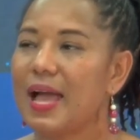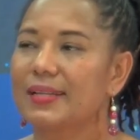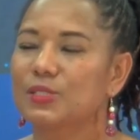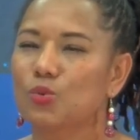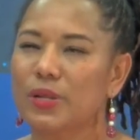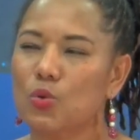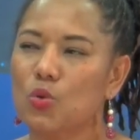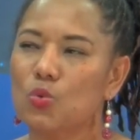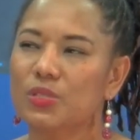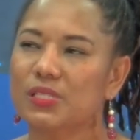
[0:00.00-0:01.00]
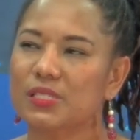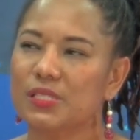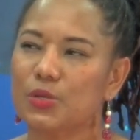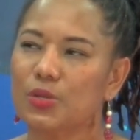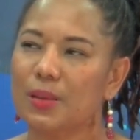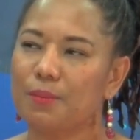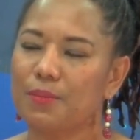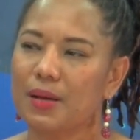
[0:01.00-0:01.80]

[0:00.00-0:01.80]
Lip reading: I didn't want to go with a secular